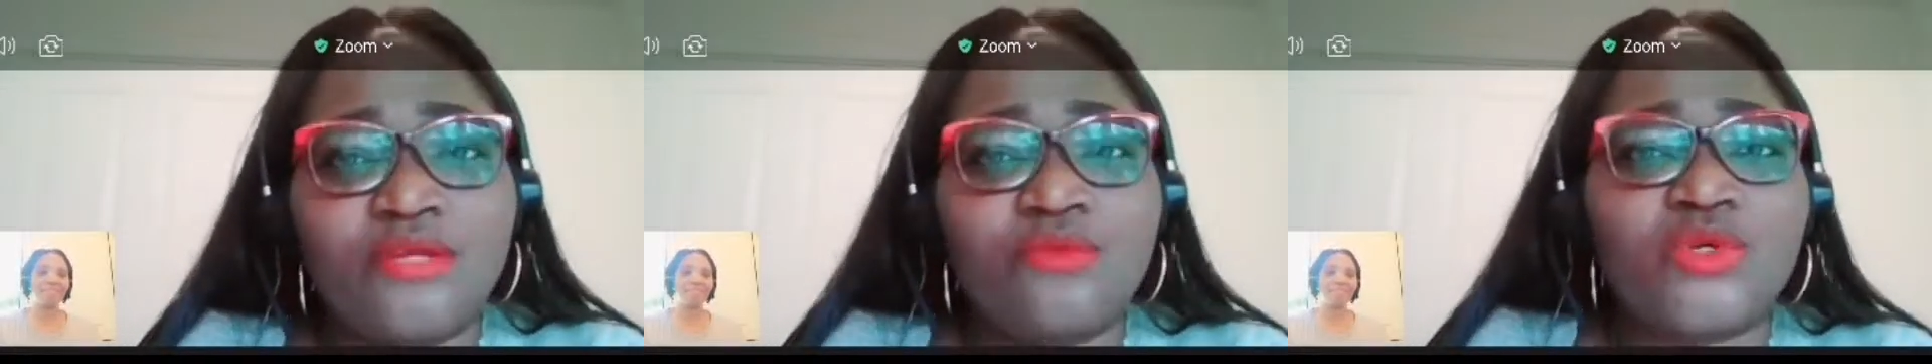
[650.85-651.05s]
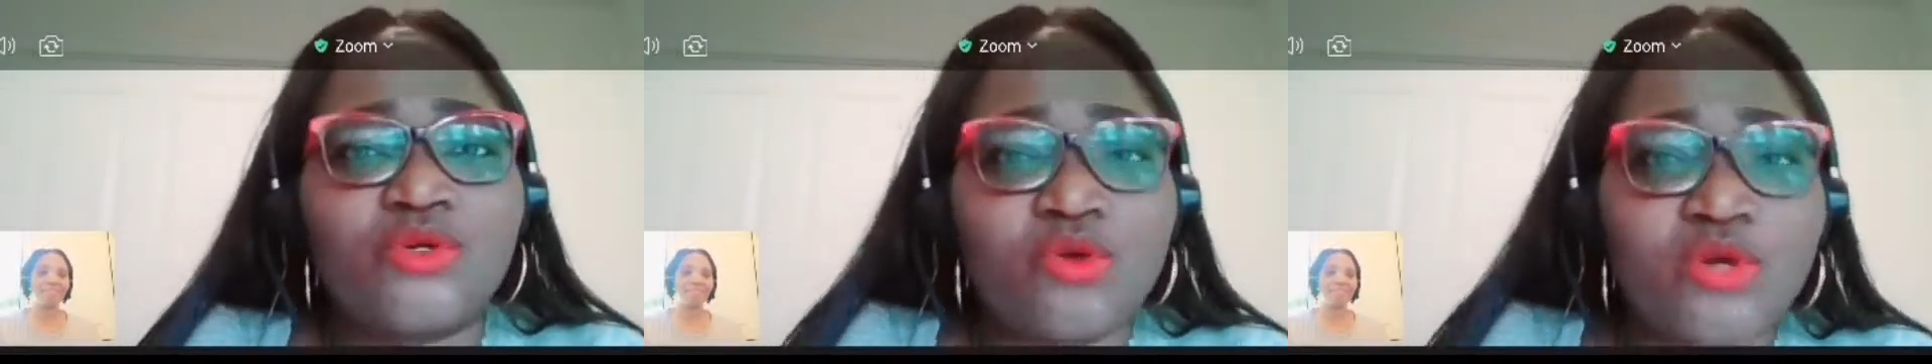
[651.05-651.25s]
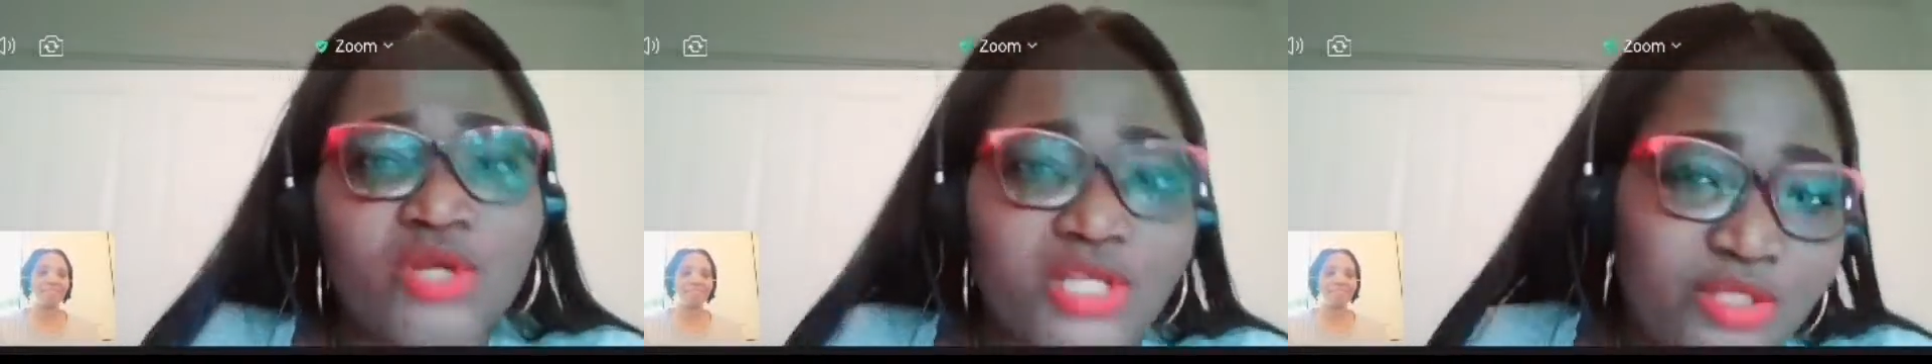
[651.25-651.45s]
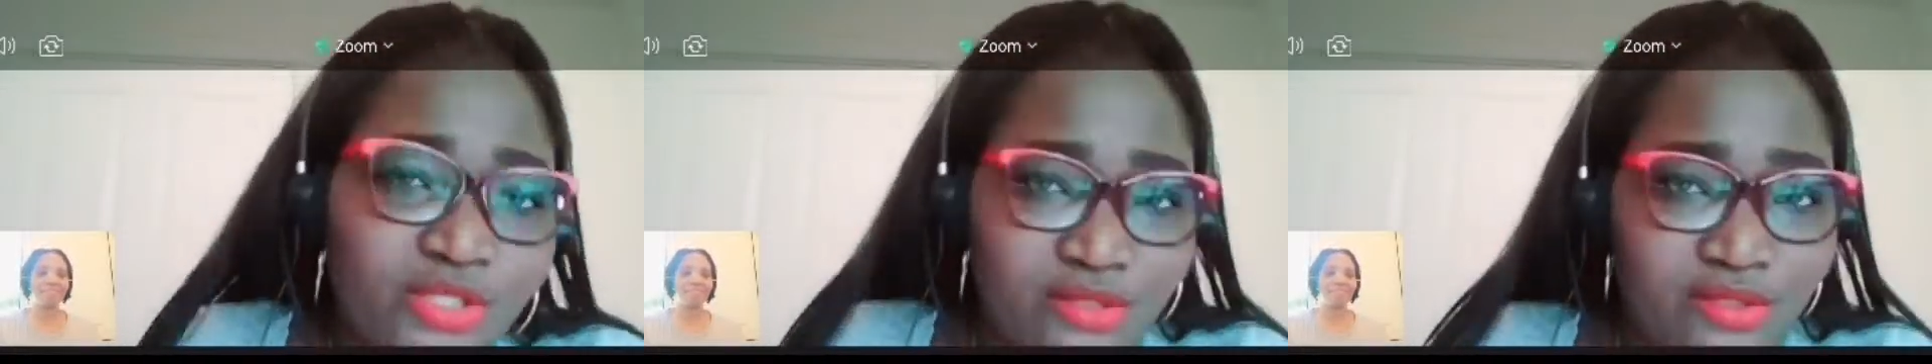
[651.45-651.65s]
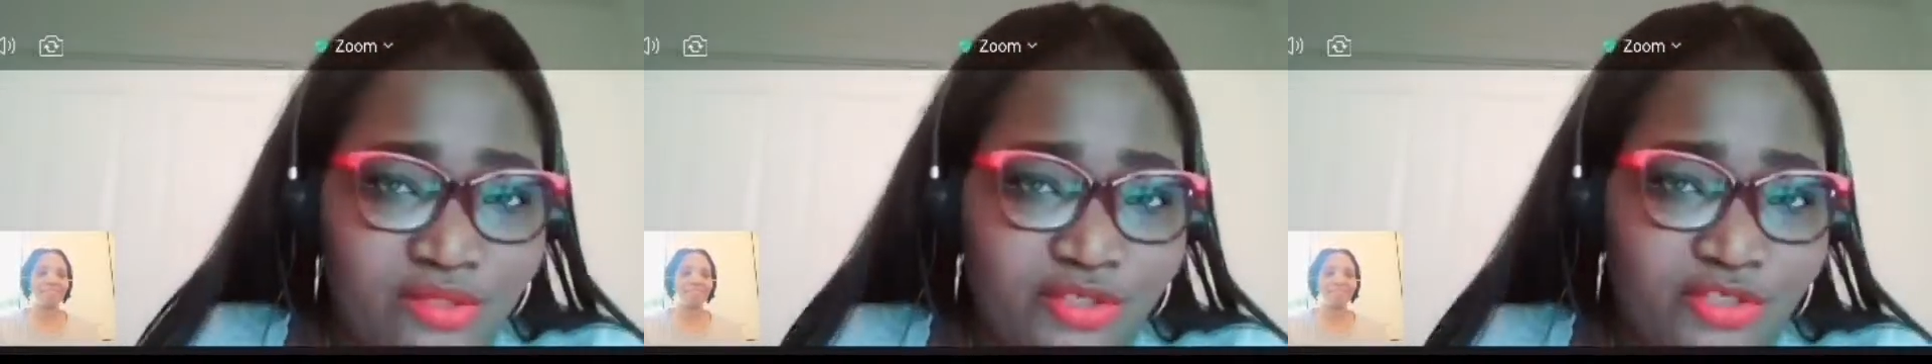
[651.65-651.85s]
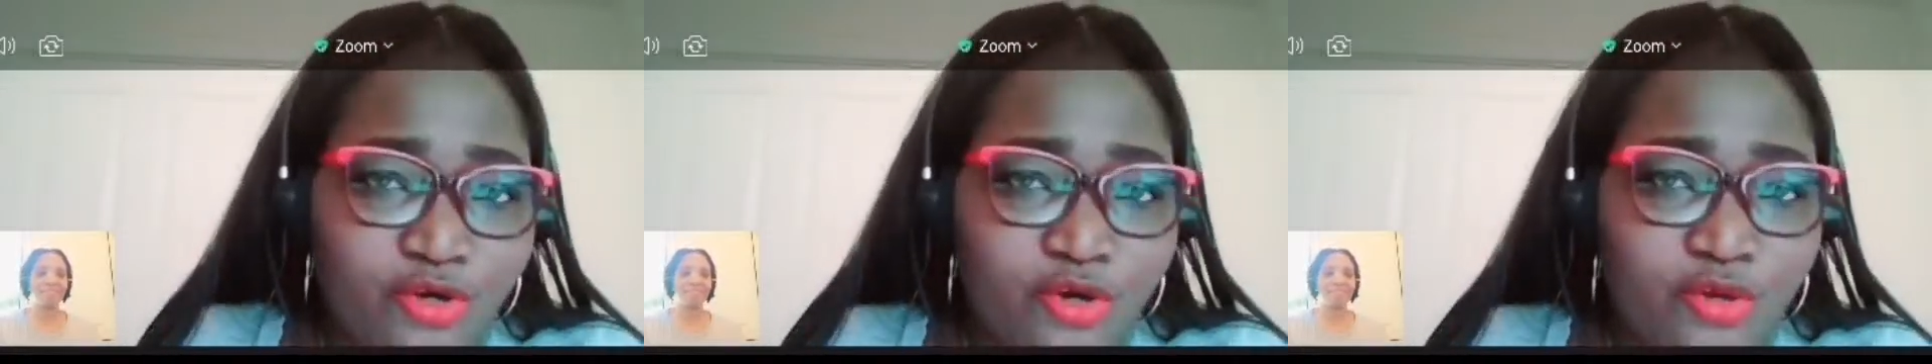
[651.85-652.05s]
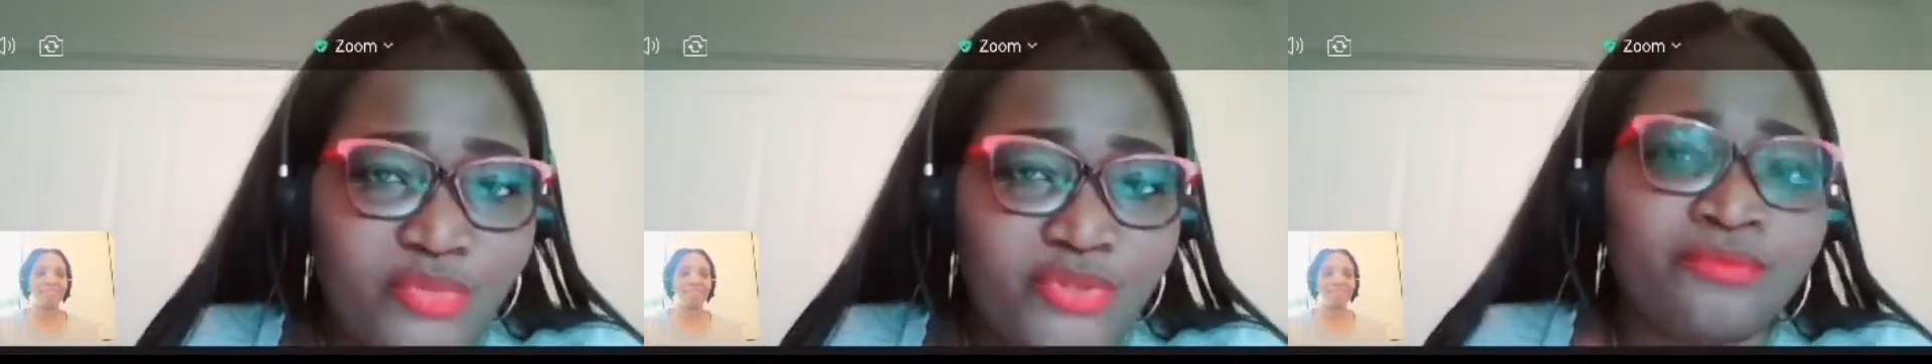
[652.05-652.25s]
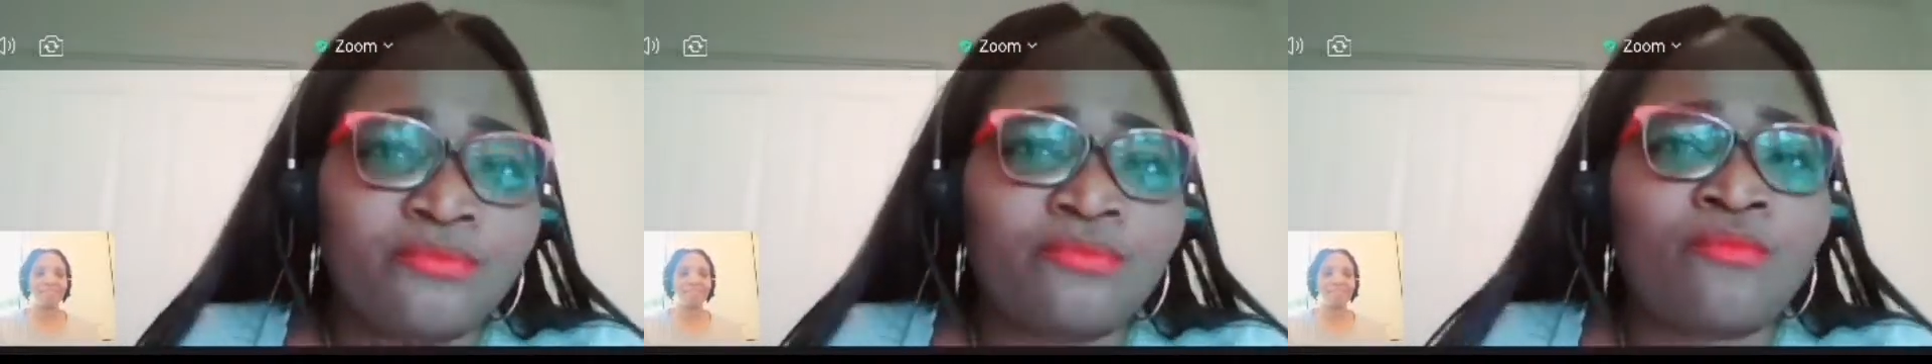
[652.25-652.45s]
and then we go into the
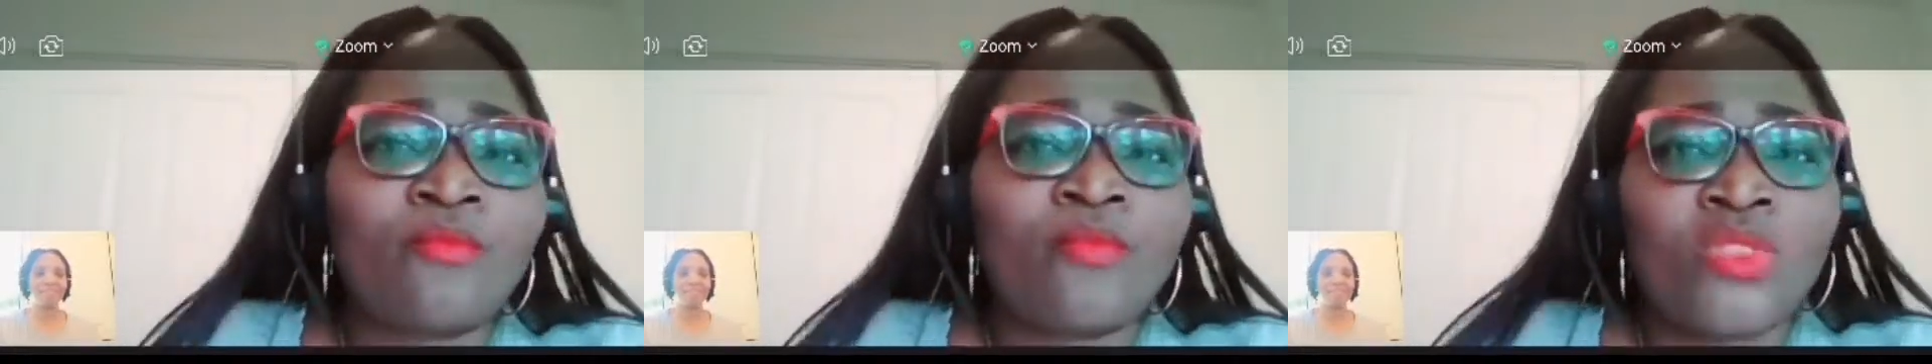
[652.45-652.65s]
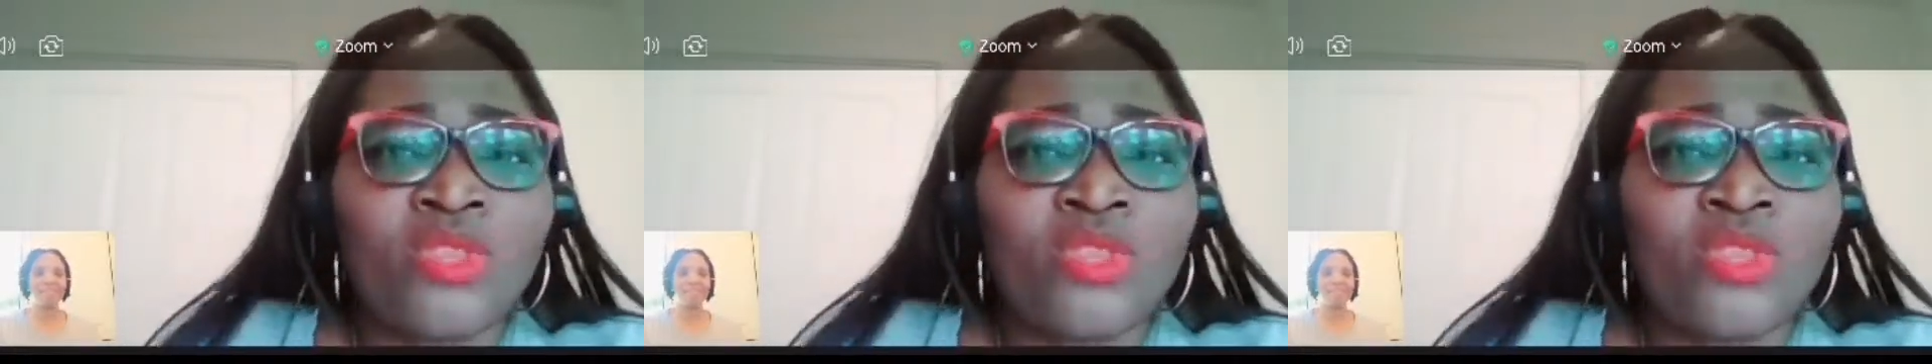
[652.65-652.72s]
job,